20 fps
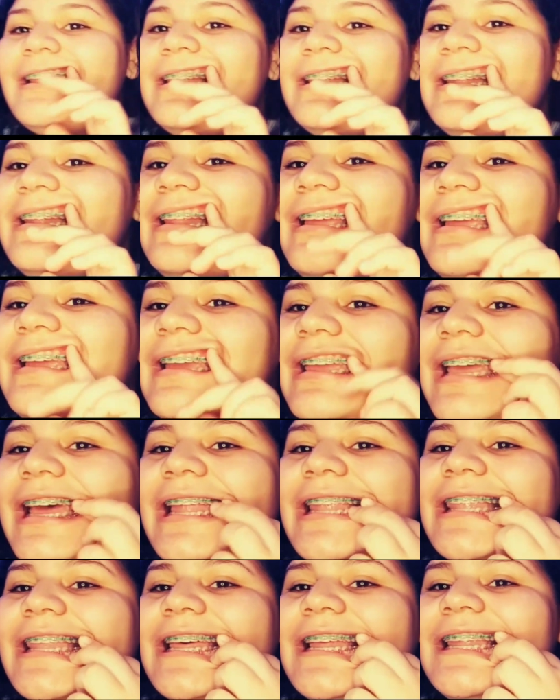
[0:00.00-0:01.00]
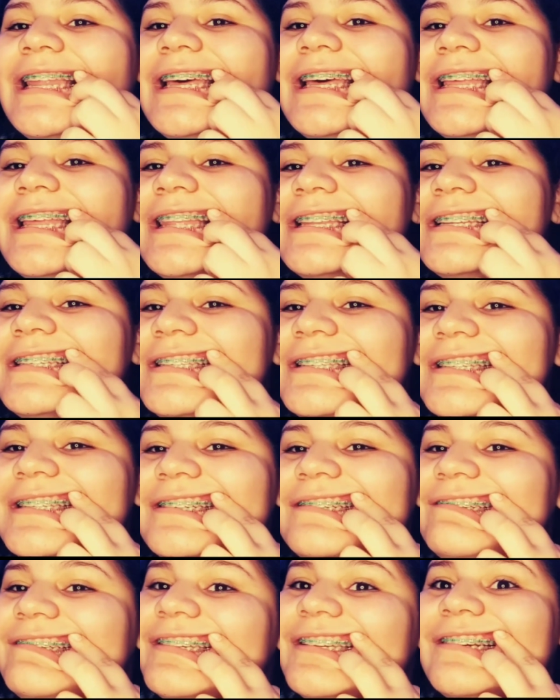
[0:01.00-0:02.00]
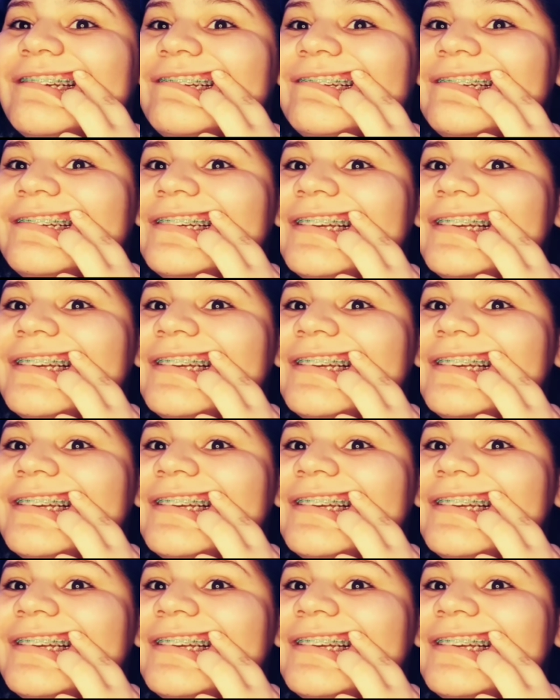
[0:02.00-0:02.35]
Look at that. Look at those two beautiful